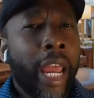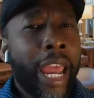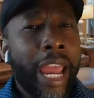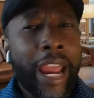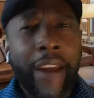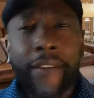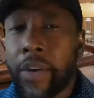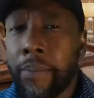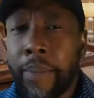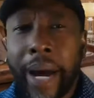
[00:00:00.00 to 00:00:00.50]

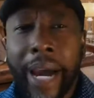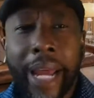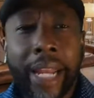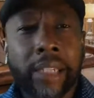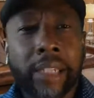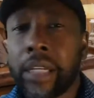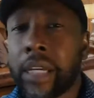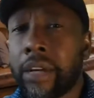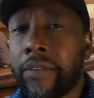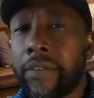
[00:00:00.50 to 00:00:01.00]

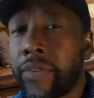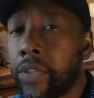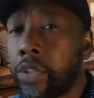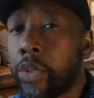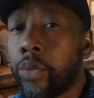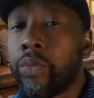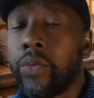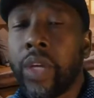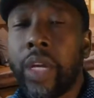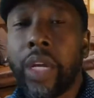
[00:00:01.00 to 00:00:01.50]
Everybody's looking for
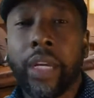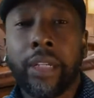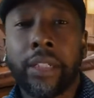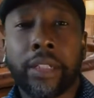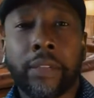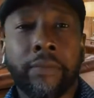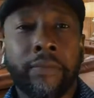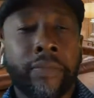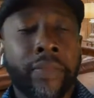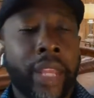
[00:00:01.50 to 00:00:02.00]
2
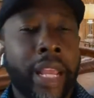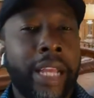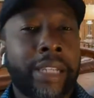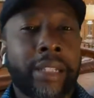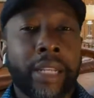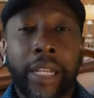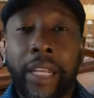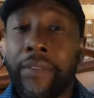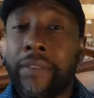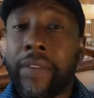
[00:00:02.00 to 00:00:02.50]
things.
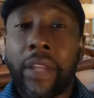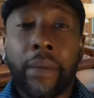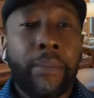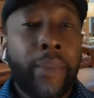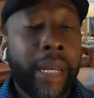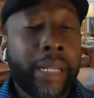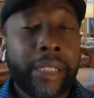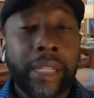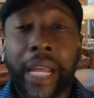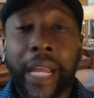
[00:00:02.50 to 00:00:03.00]
That's living the
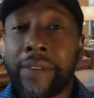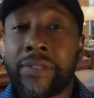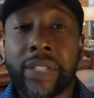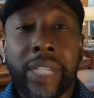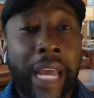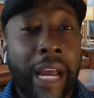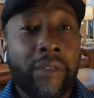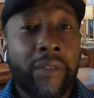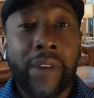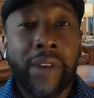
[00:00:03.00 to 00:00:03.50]
best
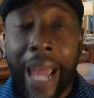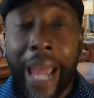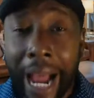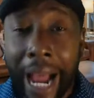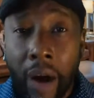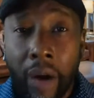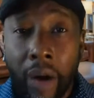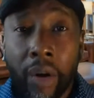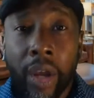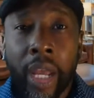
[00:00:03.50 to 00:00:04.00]
lifestyle
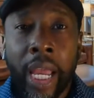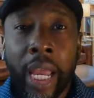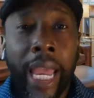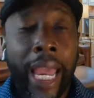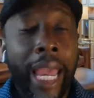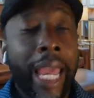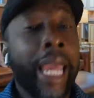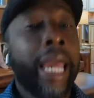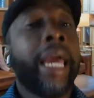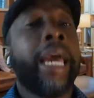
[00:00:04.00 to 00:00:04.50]
now
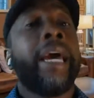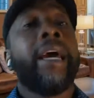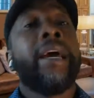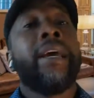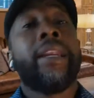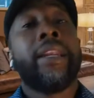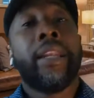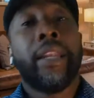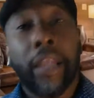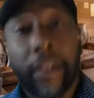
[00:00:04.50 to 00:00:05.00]

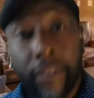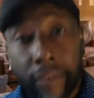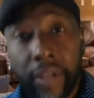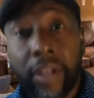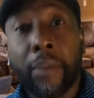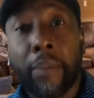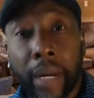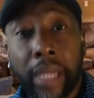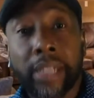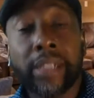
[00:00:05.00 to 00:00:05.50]
and living
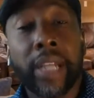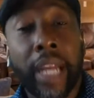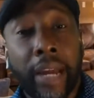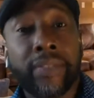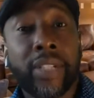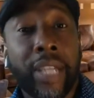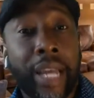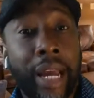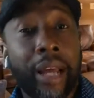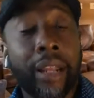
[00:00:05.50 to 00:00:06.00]
the best
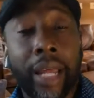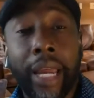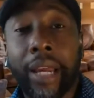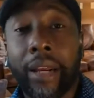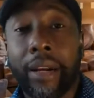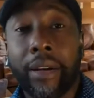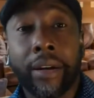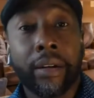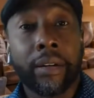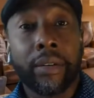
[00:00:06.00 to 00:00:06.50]
lifestyle
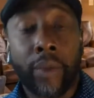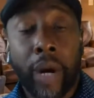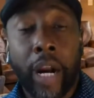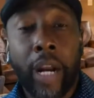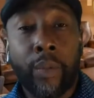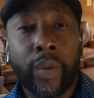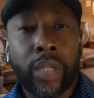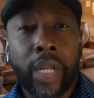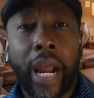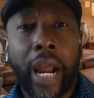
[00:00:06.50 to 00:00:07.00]
later,
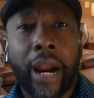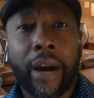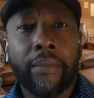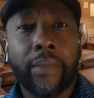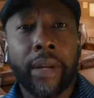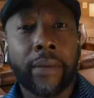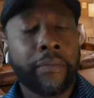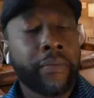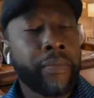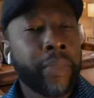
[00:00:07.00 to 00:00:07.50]
right?
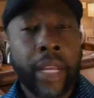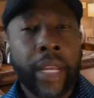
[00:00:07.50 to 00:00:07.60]
Retirement.